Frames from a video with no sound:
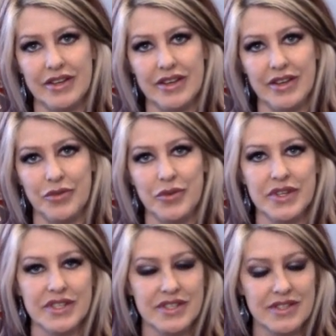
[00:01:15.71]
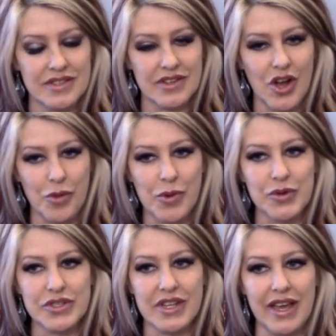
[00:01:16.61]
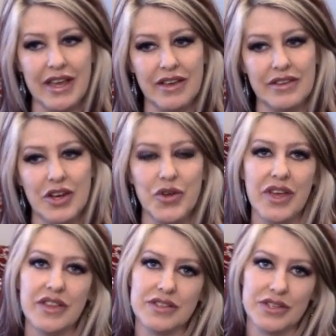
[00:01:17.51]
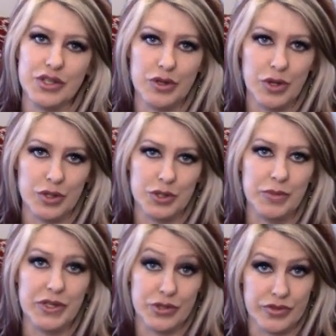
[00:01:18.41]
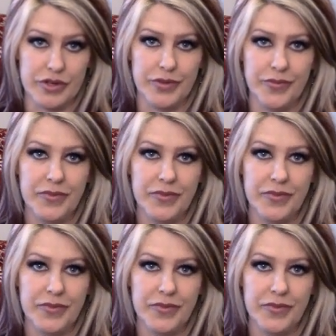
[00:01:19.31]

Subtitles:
it was almost like, okay, this is too good to be true.